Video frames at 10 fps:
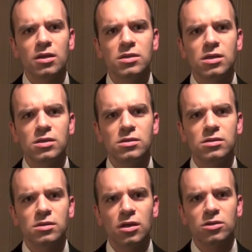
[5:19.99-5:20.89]
This
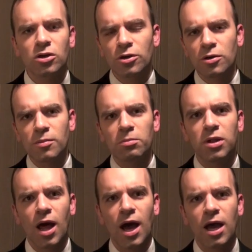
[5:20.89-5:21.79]
is the term
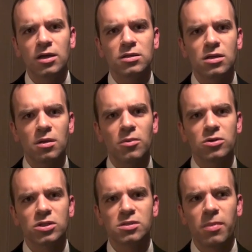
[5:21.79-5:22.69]
applied to the
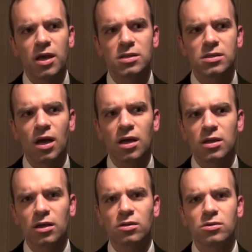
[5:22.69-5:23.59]
emerging space that
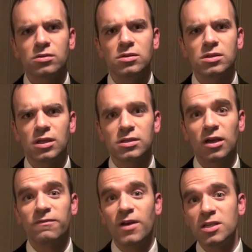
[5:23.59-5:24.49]
includes things
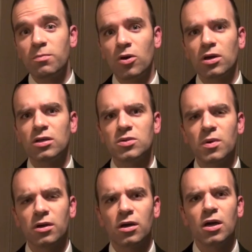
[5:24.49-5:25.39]
like Facebook and
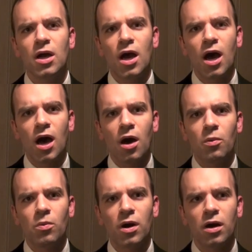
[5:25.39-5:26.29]
Twitter,
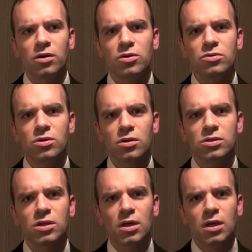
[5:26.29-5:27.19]
where
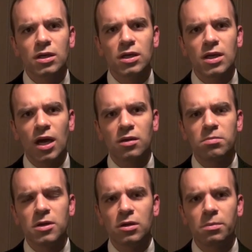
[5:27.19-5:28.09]
users connect
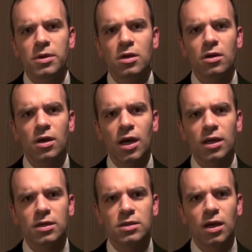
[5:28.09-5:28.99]
peer-to-peer,
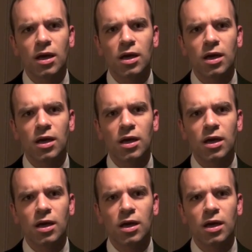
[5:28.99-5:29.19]
and